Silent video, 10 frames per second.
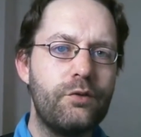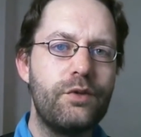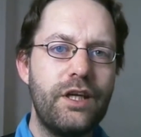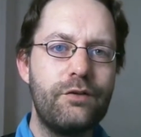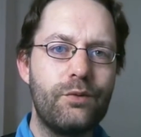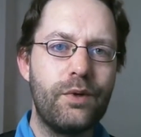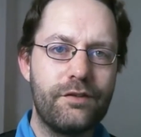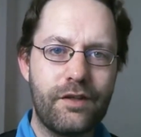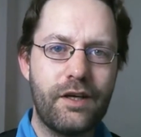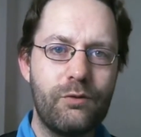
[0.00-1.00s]
you need to
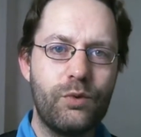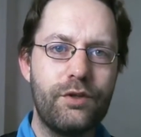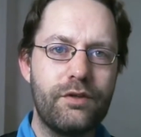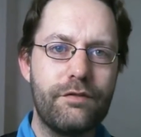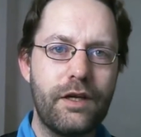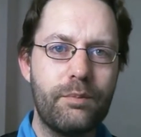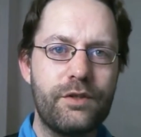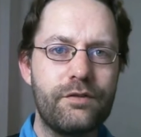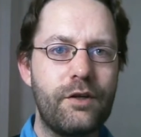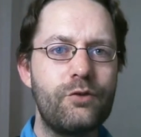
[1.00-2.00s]
understand what the
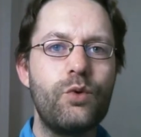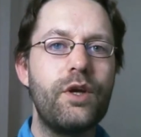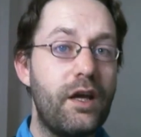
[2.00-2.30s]
developers are doing,